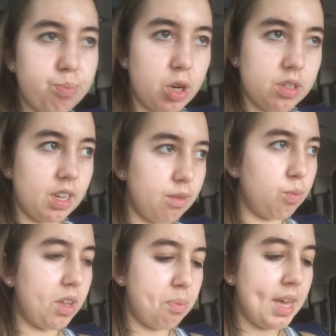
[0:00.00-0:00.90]

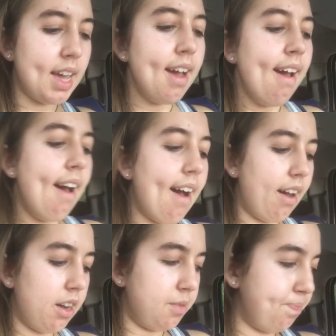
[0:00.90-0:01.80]
person with me.
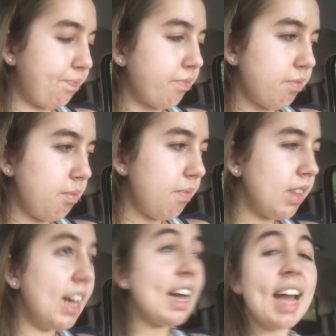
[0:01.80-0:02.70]
Um,
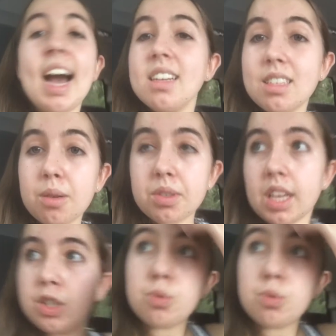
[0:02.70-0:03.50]
and I asked, I was like,